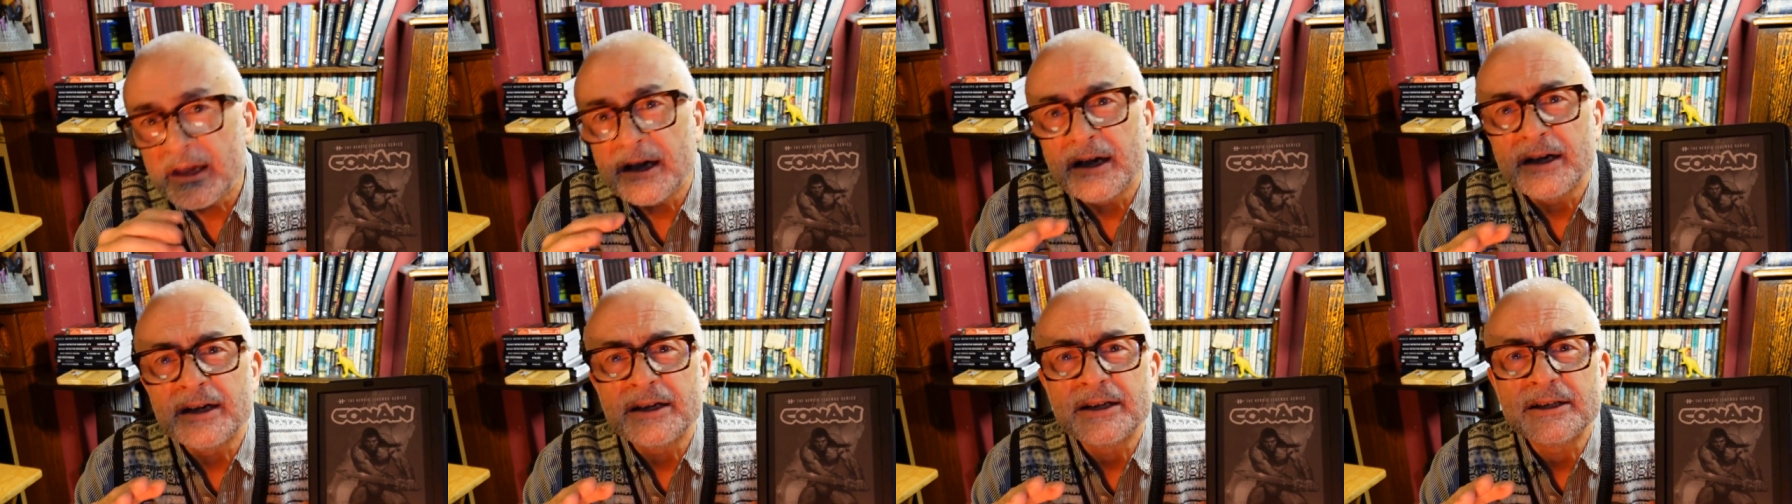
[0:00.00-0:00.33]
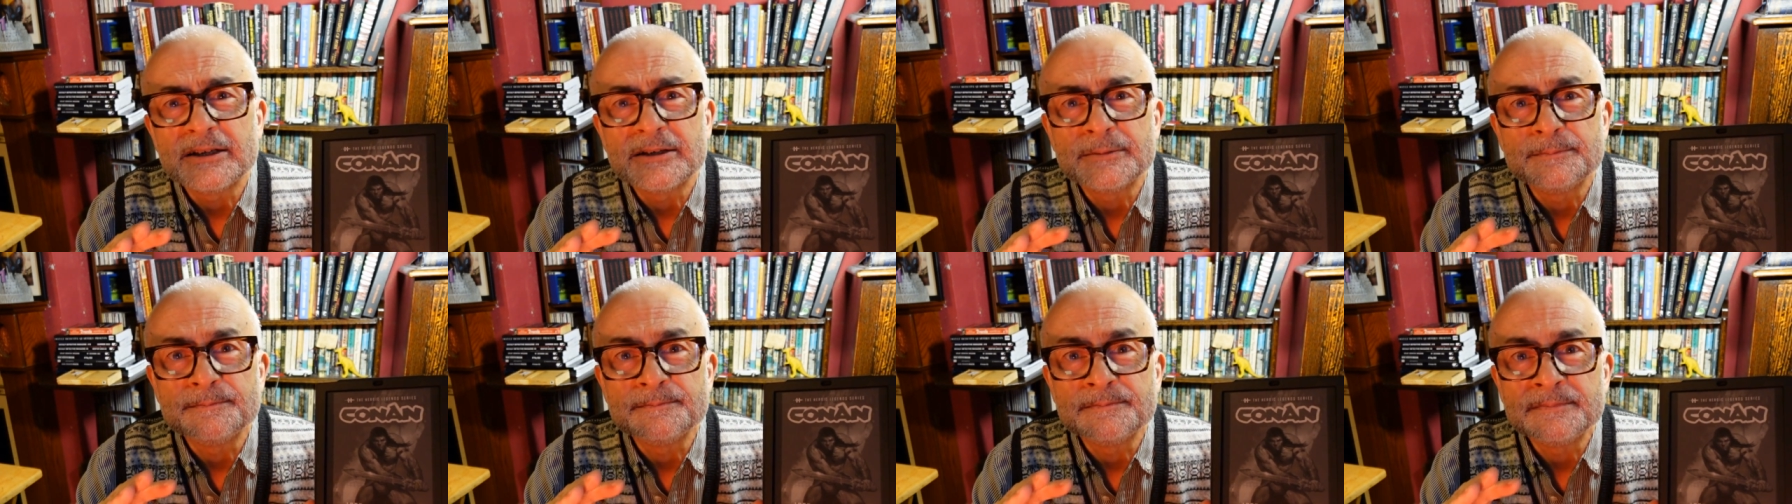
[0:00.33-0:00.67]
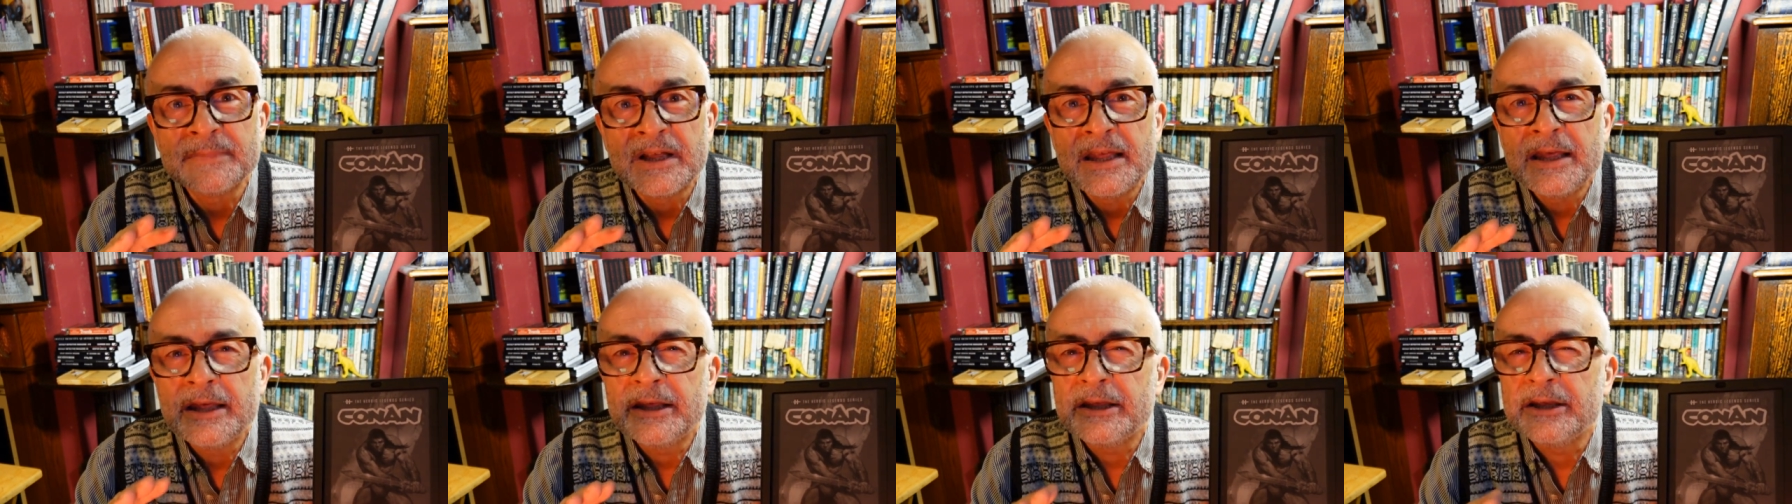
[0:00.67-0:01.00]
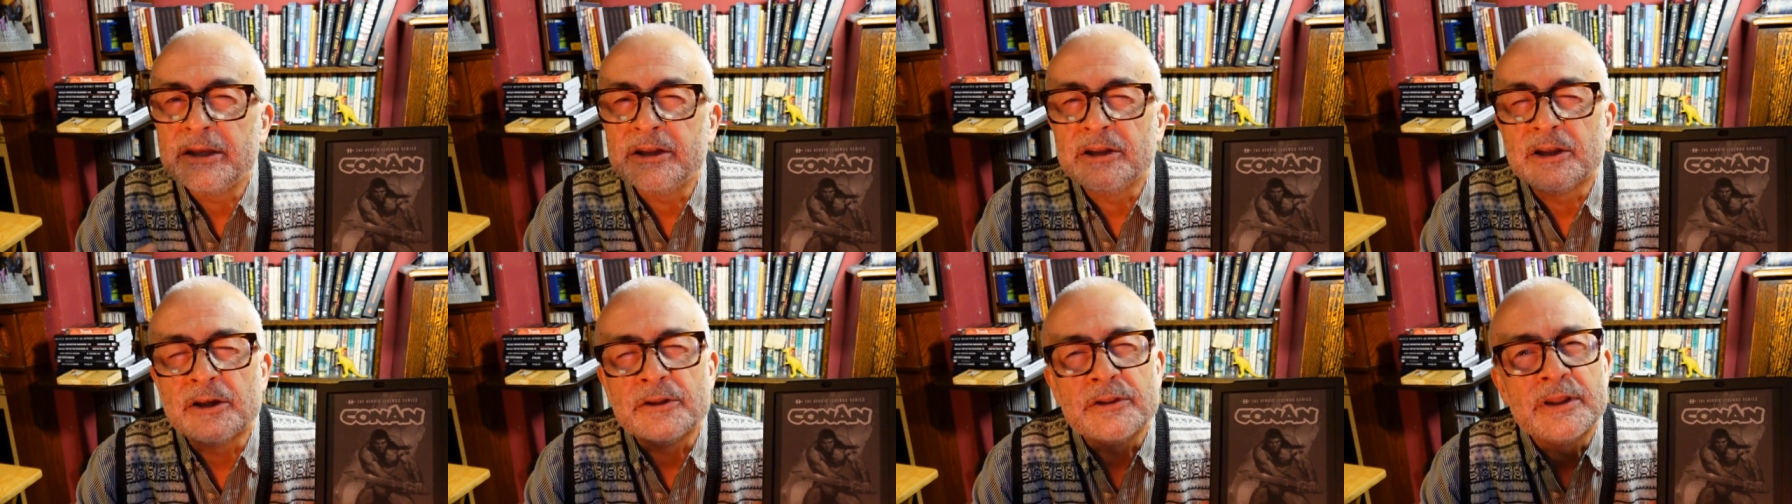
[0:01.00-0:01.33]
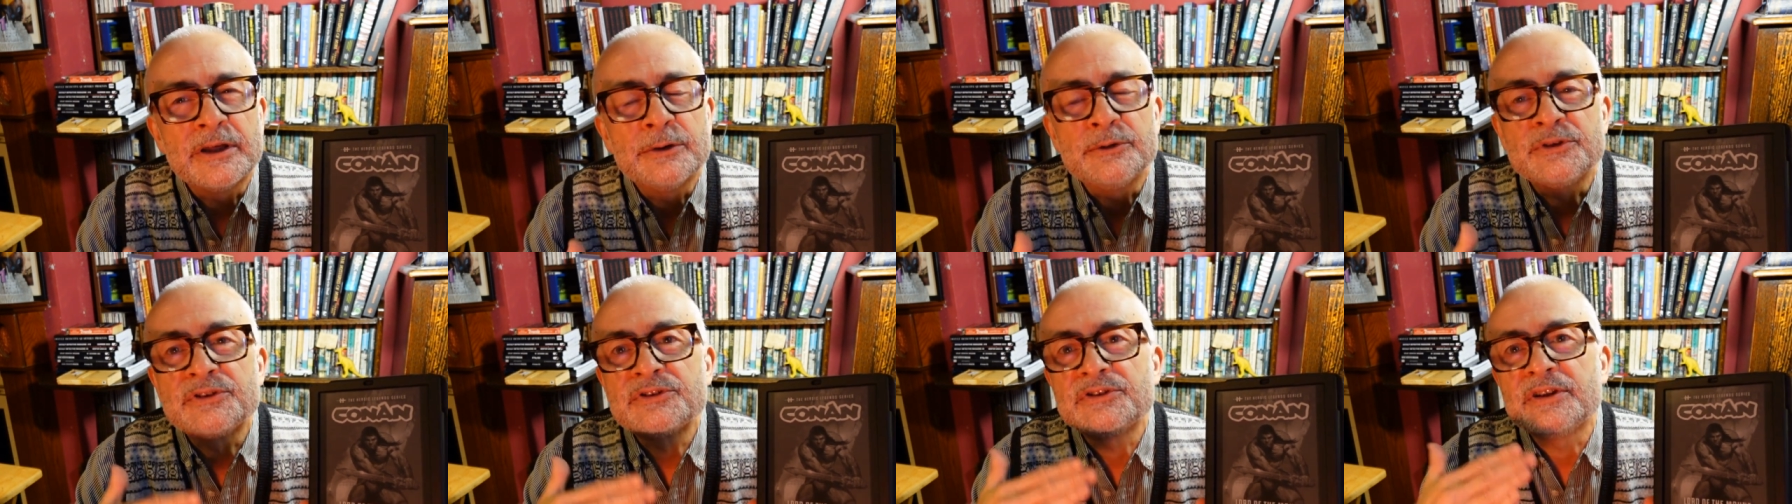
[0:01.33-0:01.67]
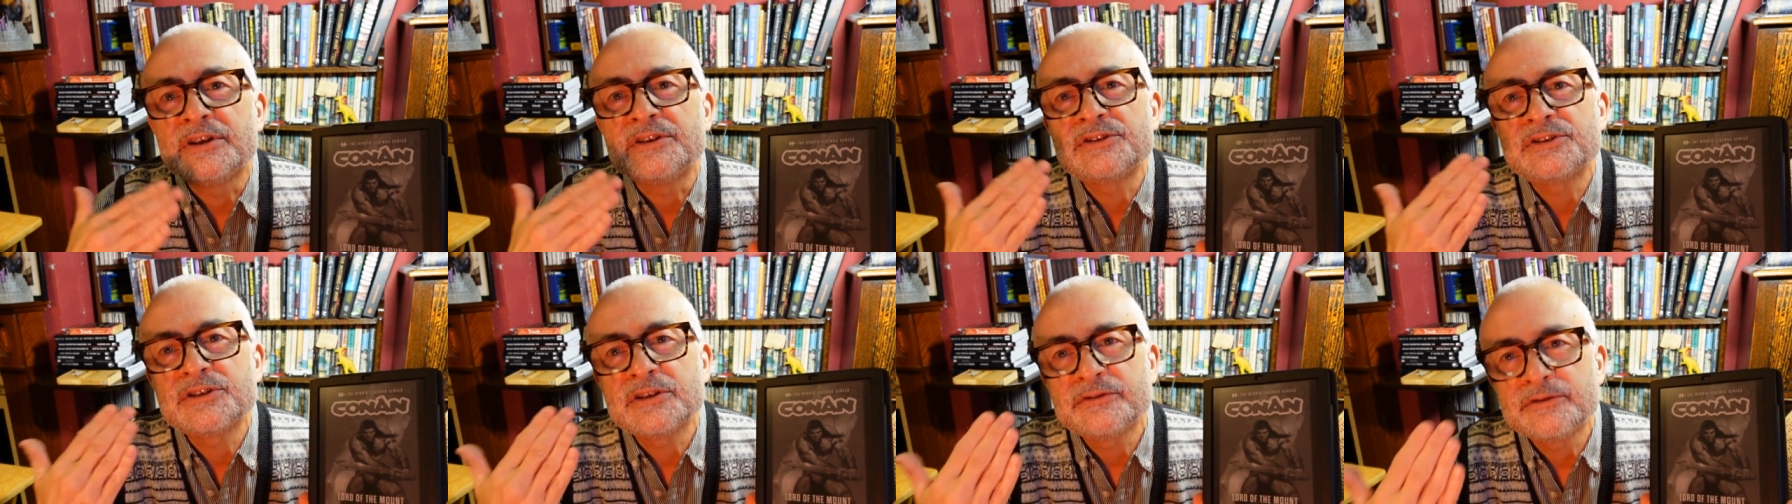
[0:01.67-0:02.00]
Um, you know, there was
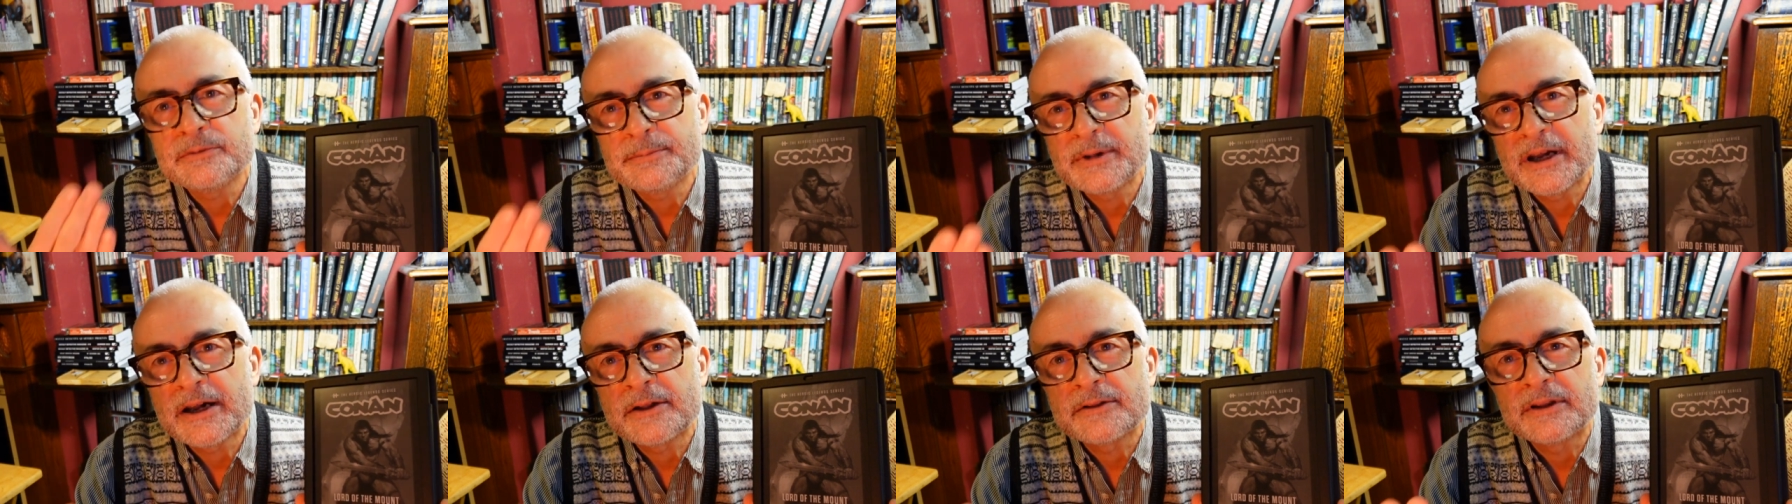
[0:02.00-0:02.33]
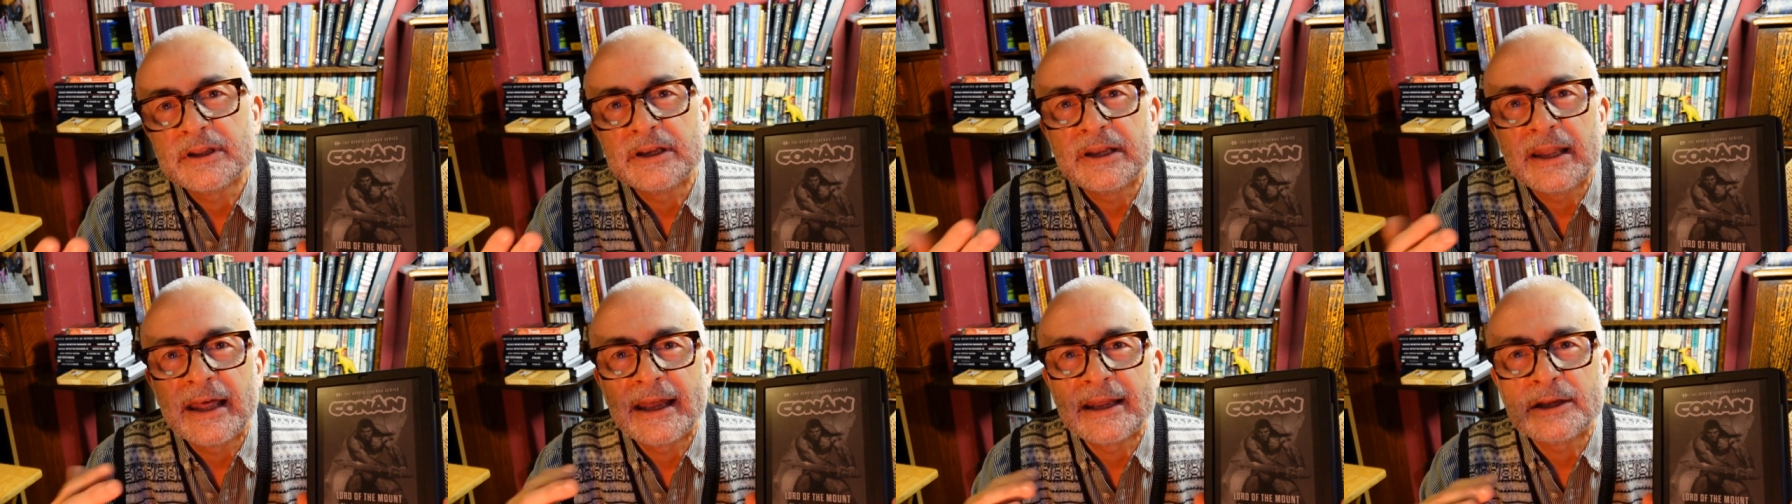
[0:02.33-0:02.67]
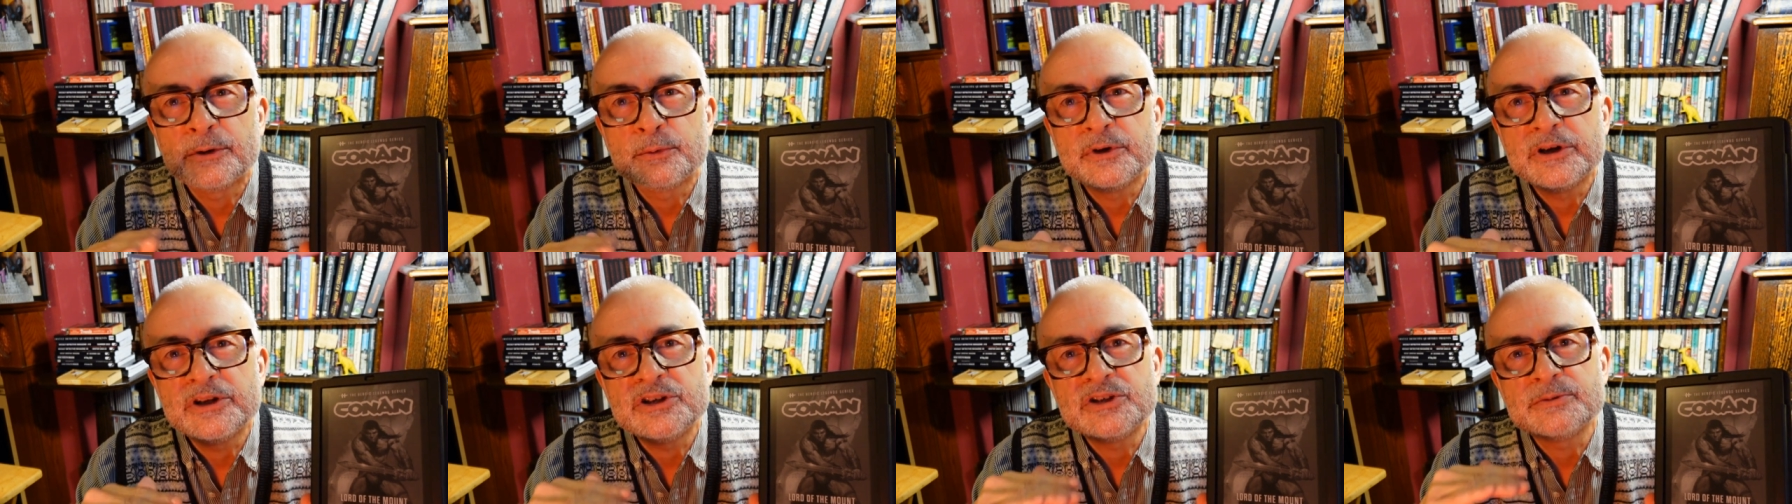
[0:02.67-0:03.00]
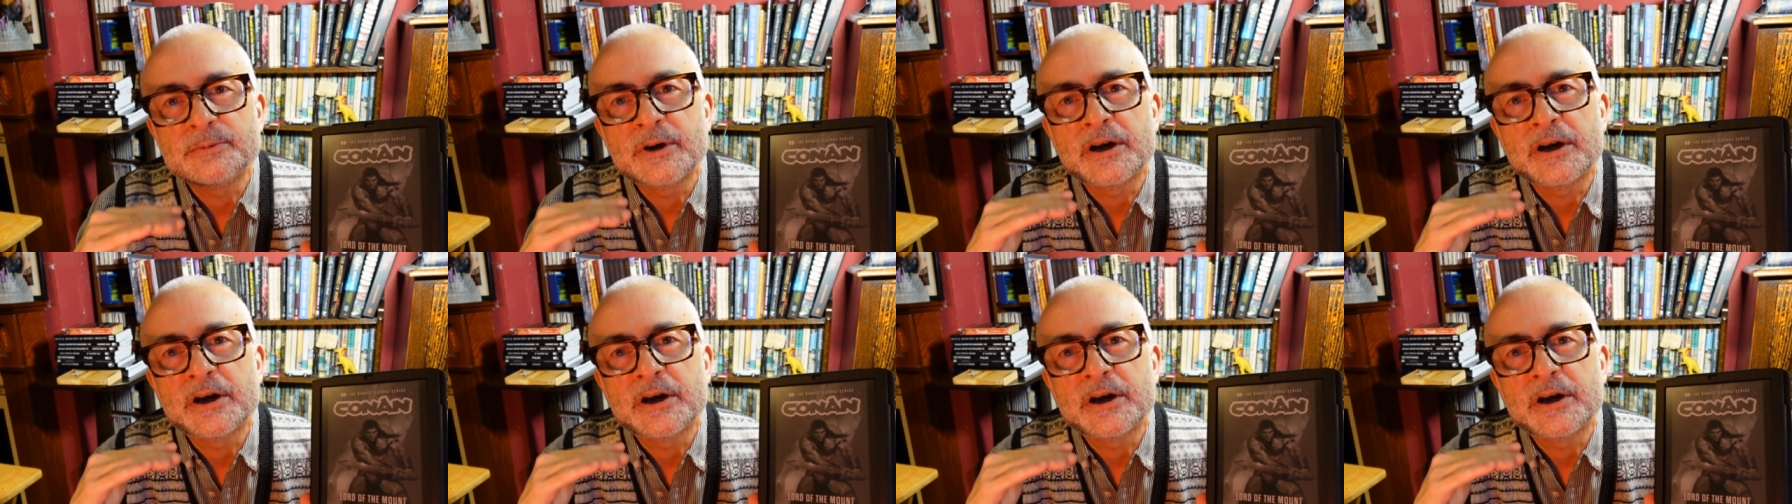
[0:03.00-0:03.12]
there's stuff about the language,